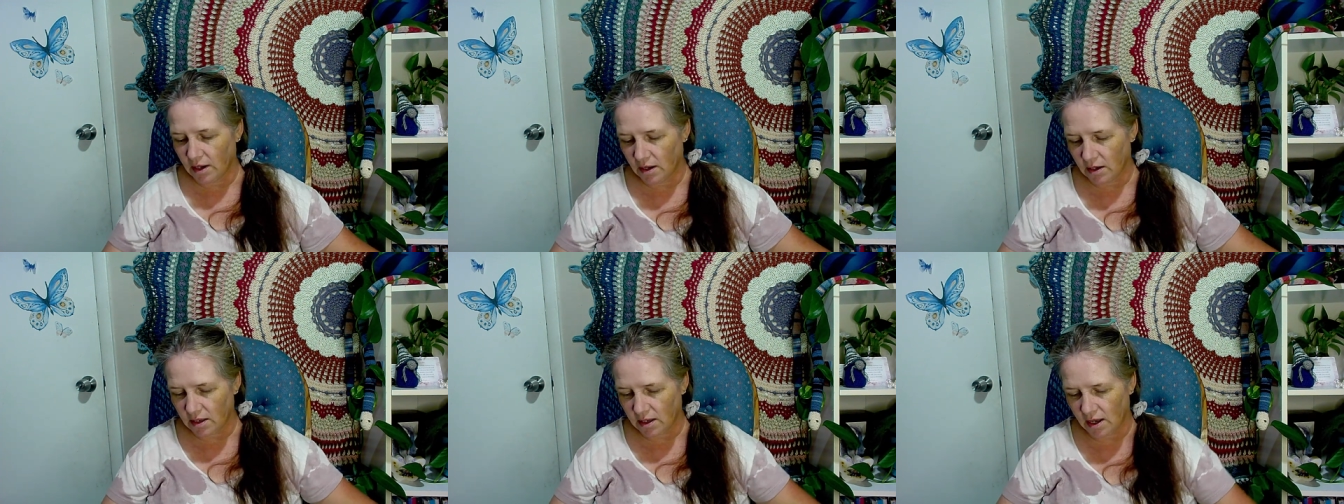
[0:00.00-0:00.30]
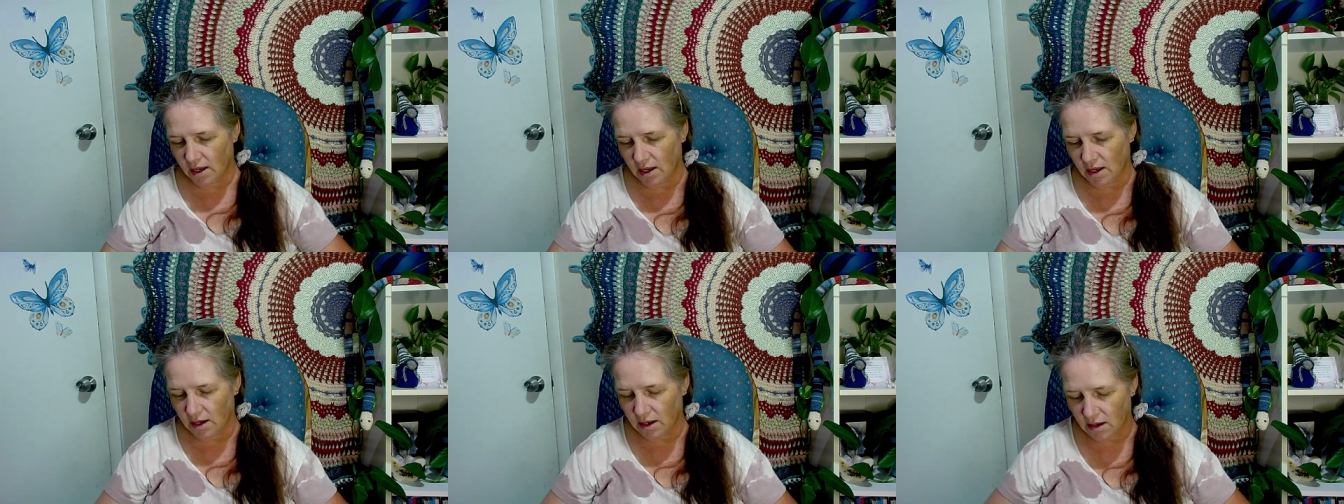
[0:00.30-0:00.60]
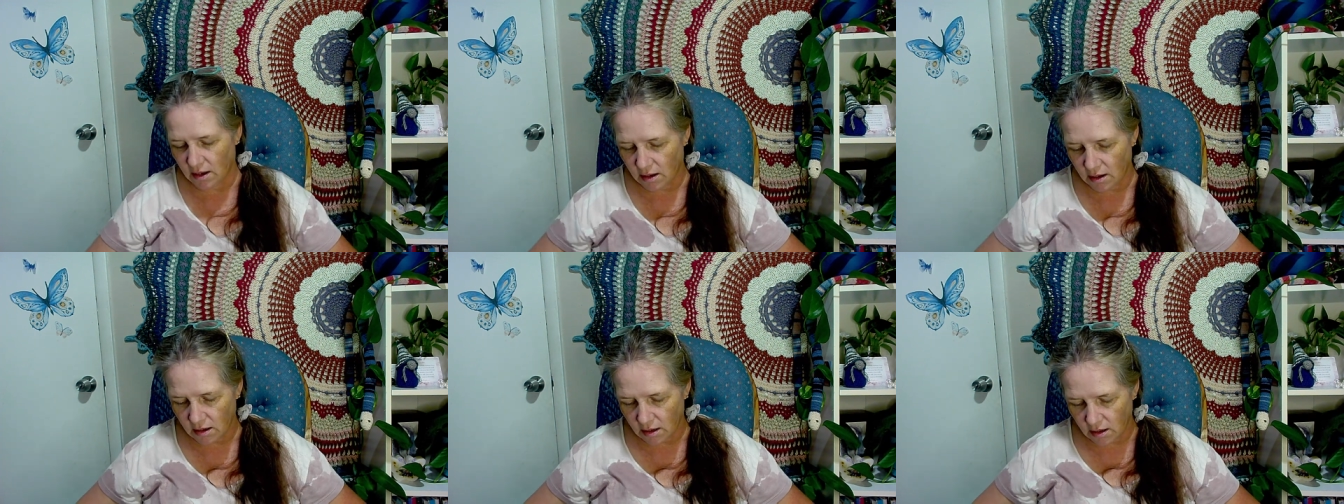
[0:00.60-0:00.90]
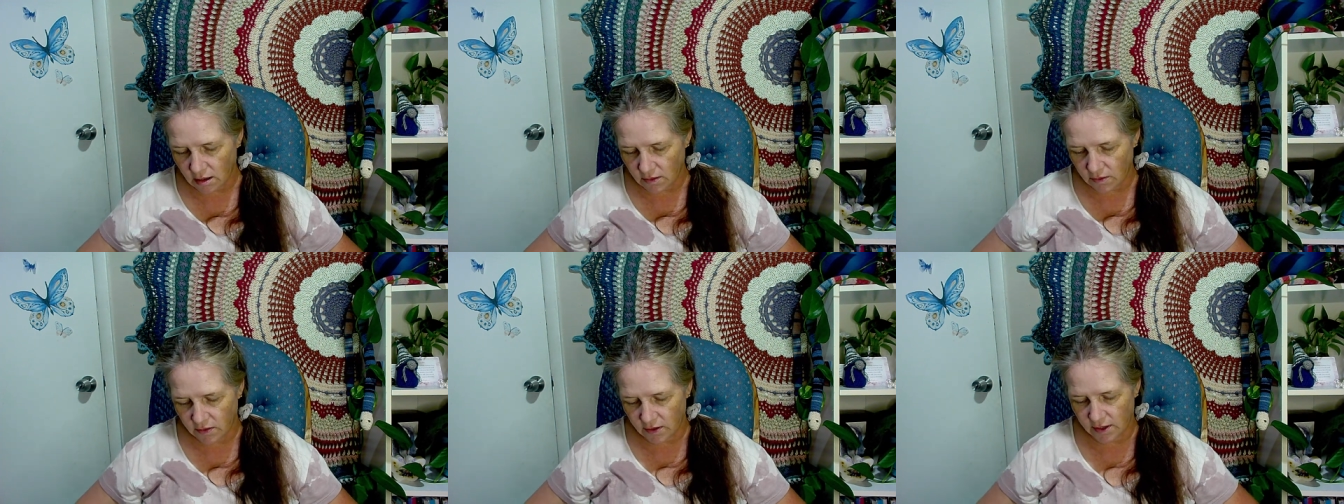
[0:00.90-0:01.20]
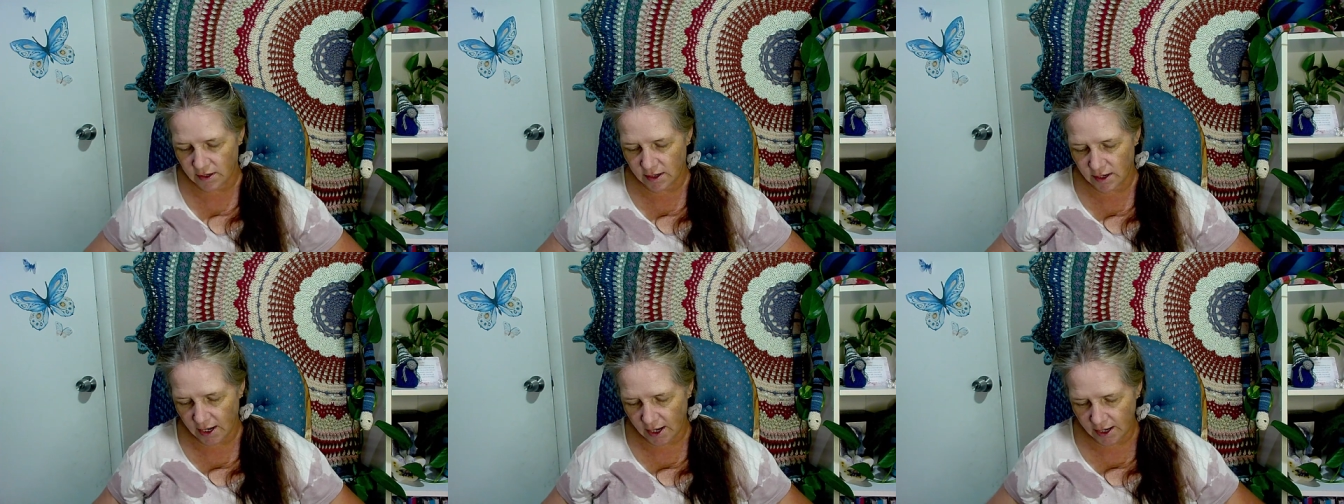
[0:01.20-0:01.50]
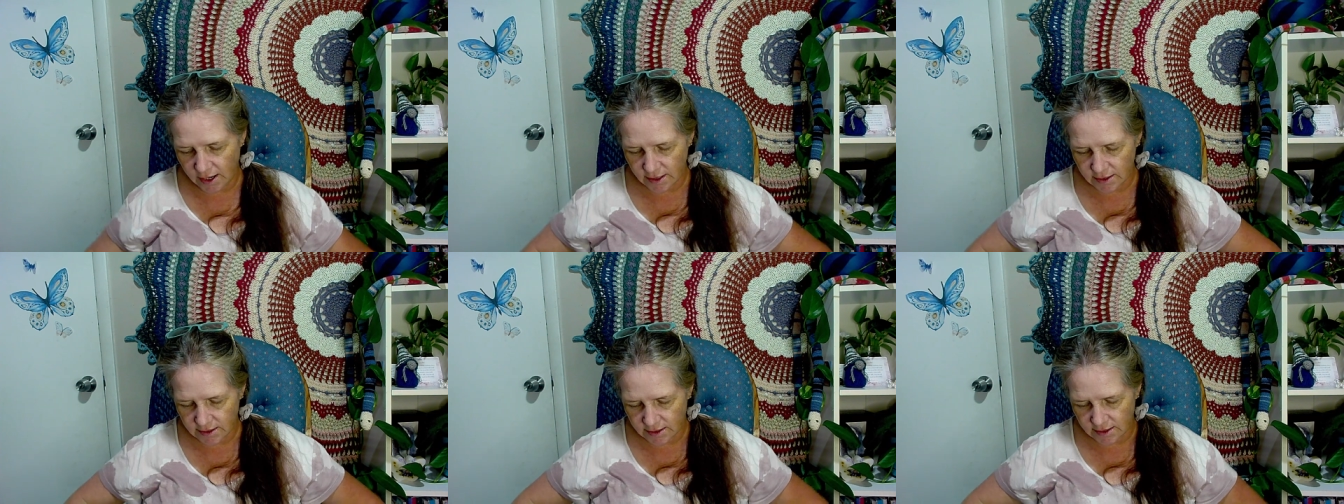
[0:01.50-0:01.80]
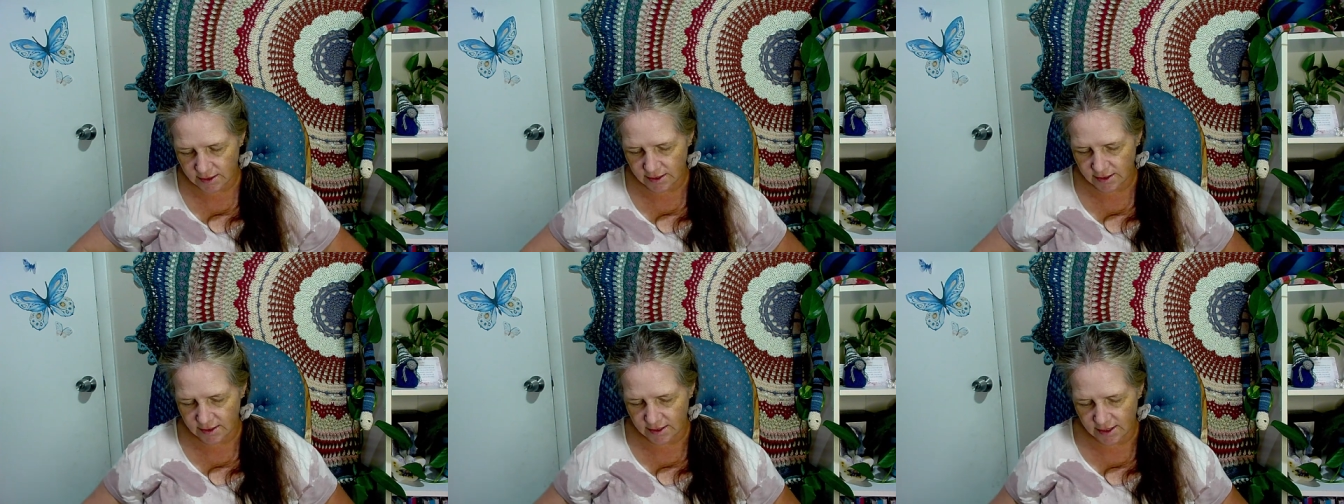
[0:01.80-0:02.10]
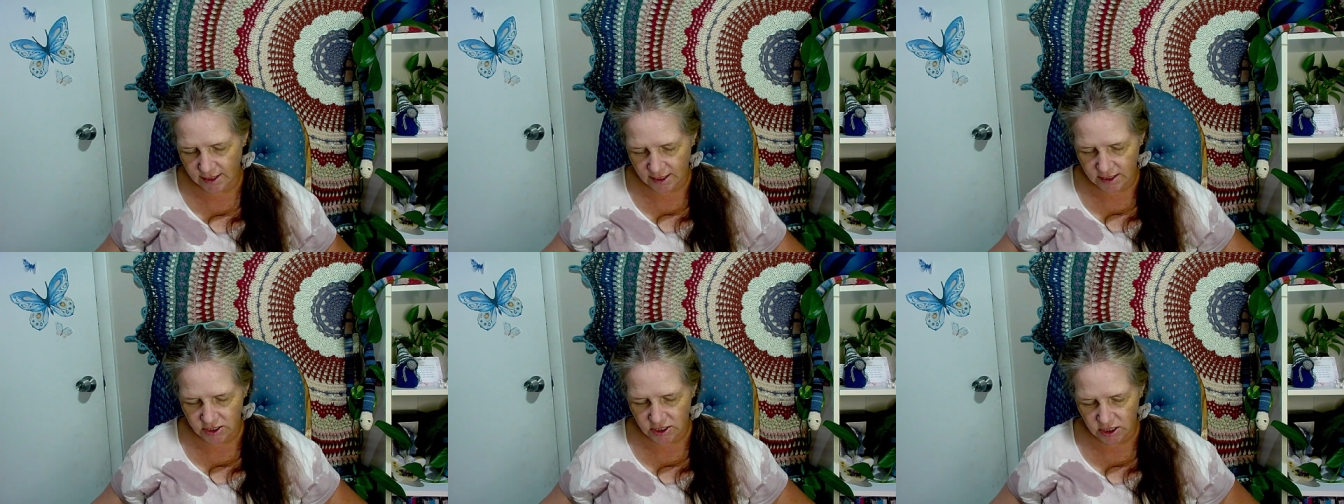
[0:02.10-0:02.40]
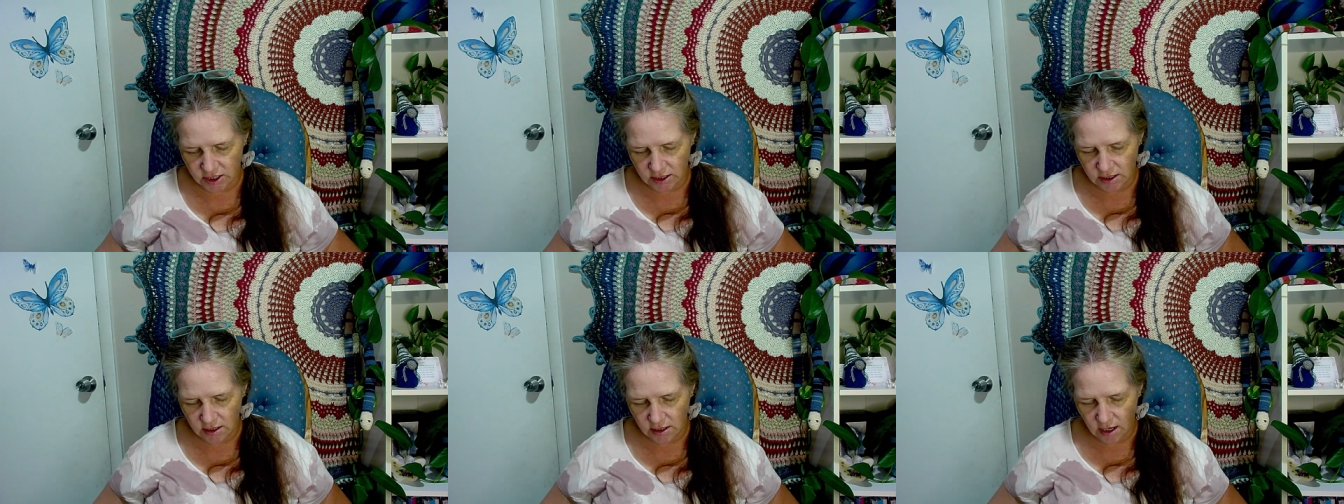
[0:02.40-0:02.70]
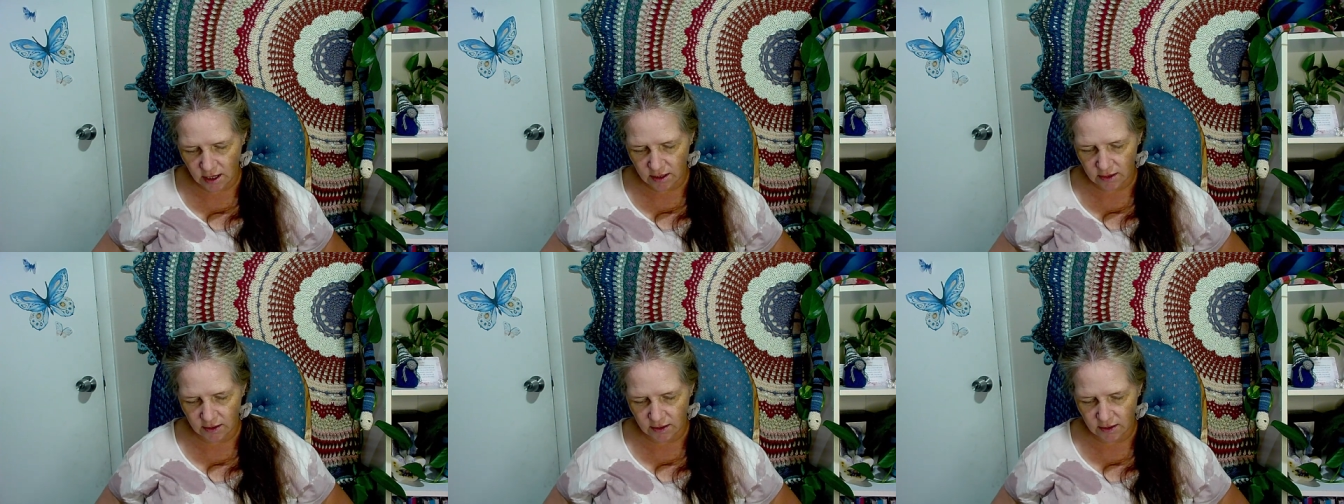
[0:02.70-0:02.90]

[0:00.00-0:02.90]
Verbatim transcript: Okay, the next section